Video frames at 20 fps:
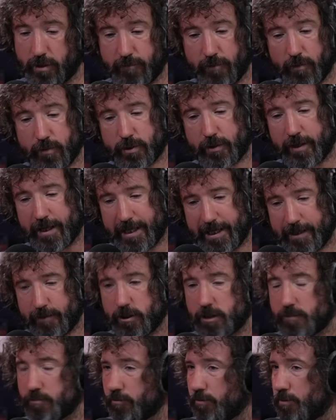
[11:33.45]
You've also got
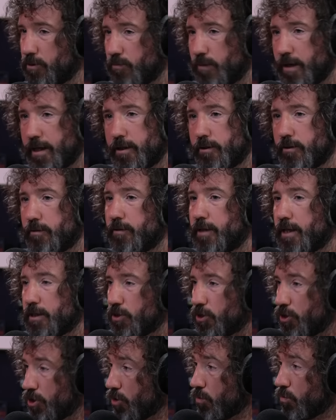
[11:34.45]
Hillsborough as well.
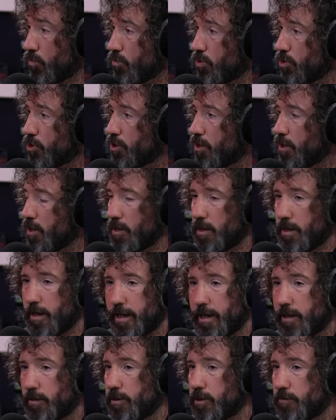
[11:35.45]
That's huge.
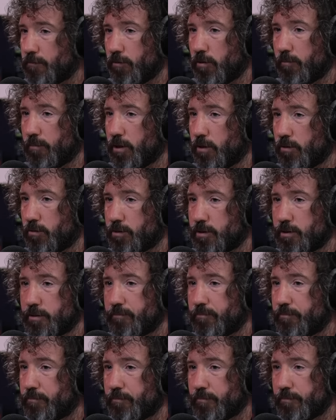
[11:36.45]
English football's
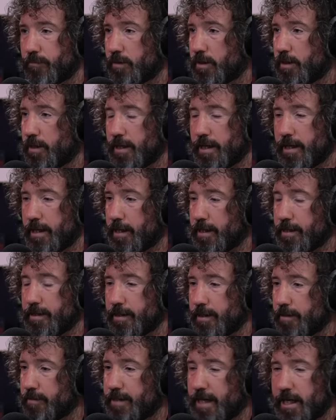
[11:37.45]

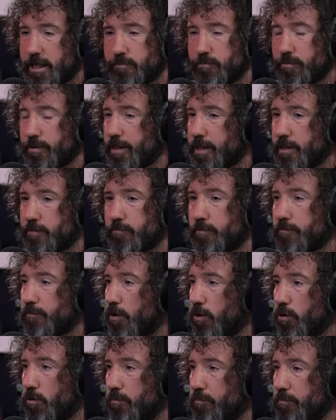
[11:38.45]
in desperate need of
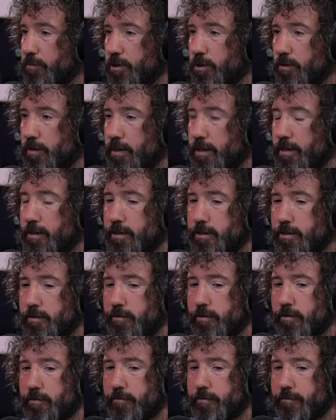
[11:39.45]
reform. You know, it's the,
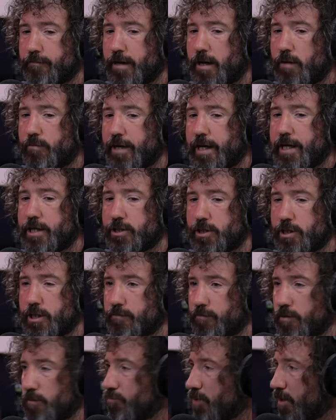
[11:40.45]
the, the foundations
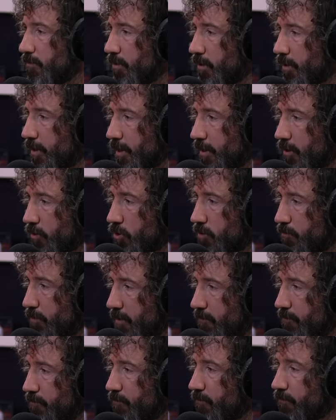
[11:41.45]
for the Premier League have just
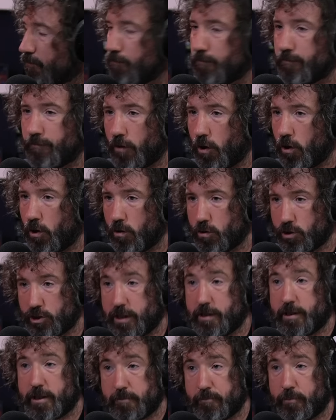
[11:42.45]
been forged
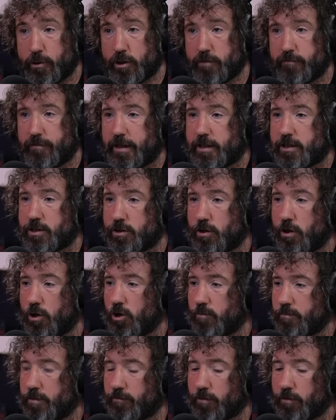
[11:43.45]
in this perfect storm.